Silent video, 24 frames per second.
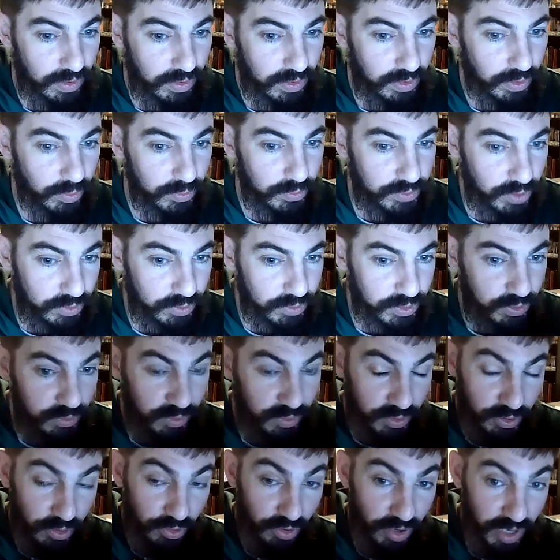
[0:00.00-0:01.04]
There was also
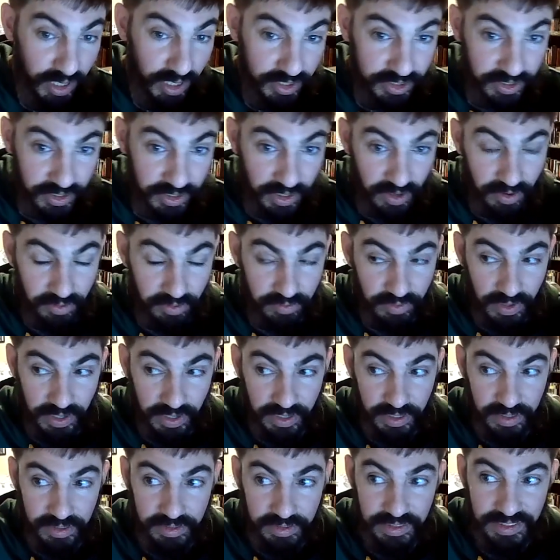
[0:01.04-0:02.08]
the creation of
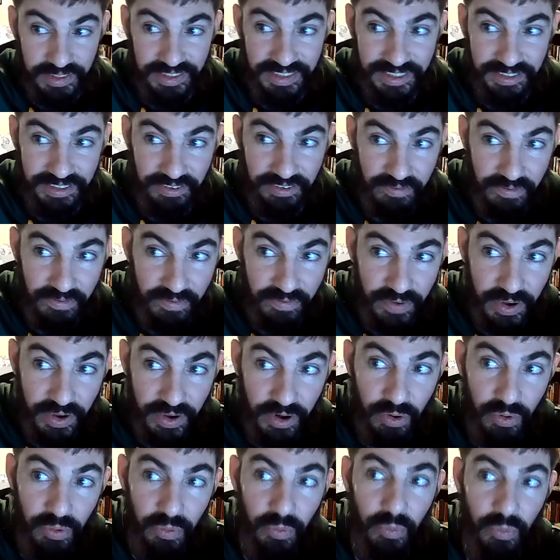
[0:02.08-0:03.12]
a
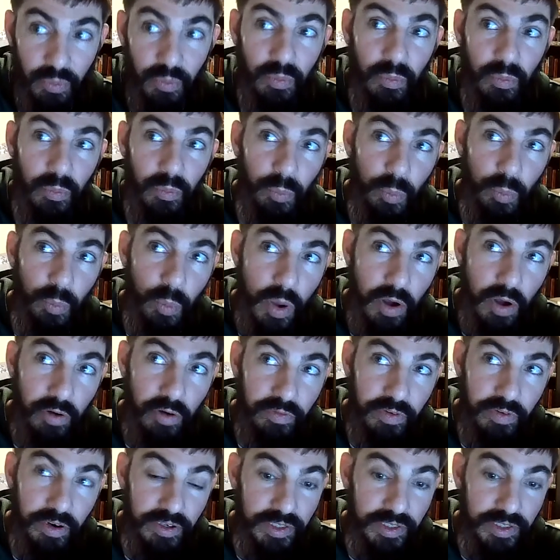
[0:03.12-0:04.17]
severe
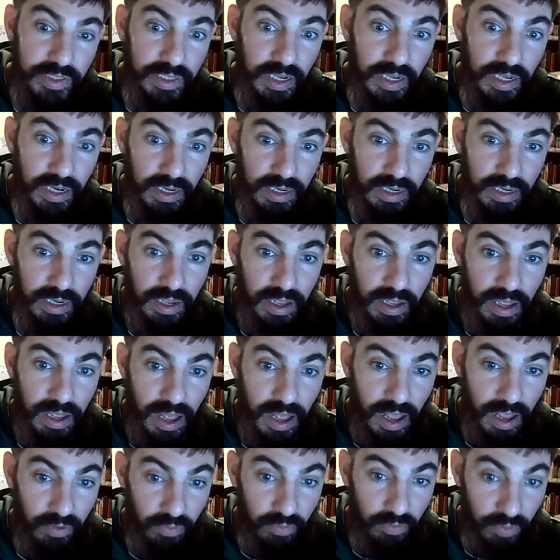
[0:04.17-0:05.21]
welfare state
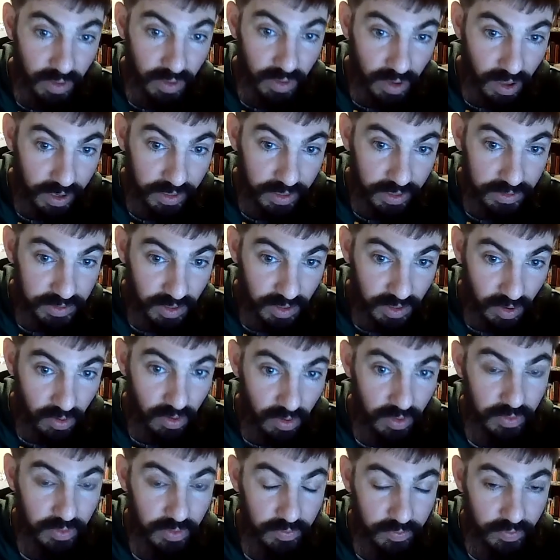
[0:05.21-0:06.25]
and reliance
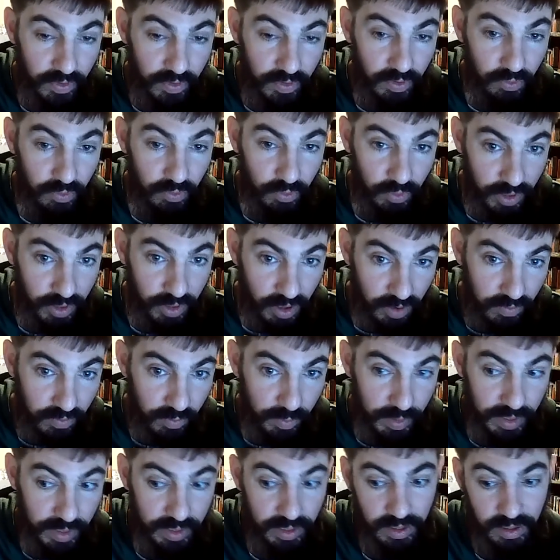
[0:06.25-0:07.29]
on the federal
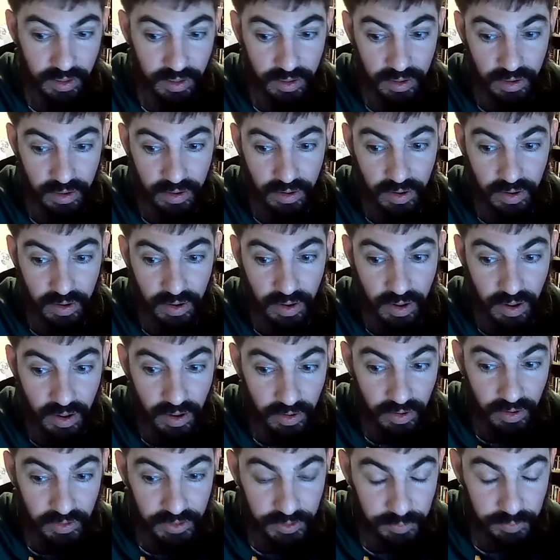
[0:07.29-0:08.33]
government,
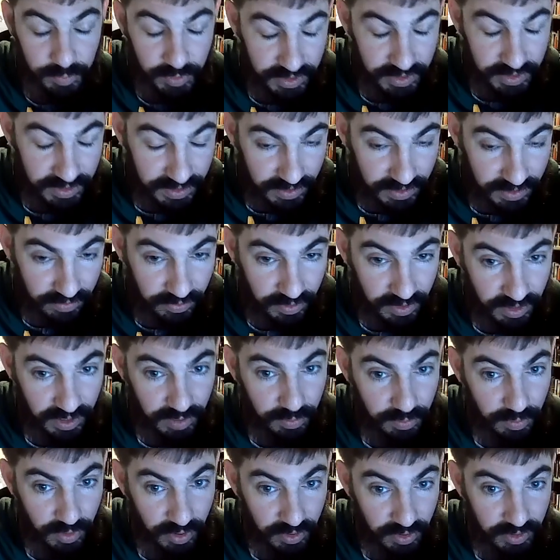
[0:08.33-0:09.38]
specifically
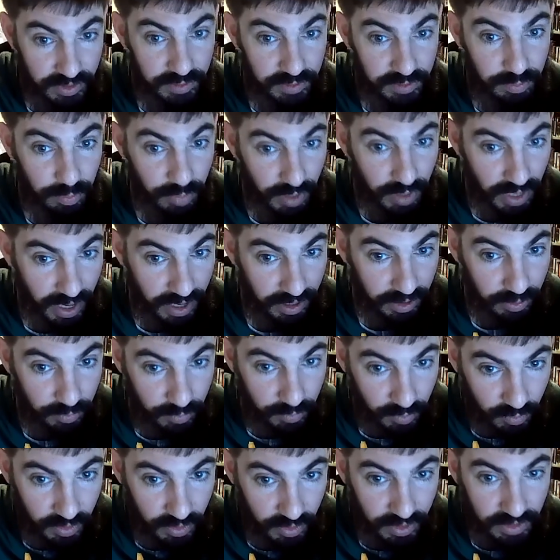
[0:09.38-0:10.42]
amongst black
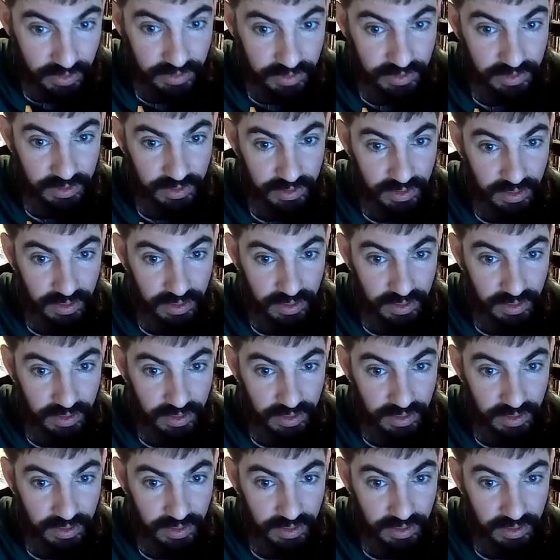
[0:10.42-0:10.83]
communities,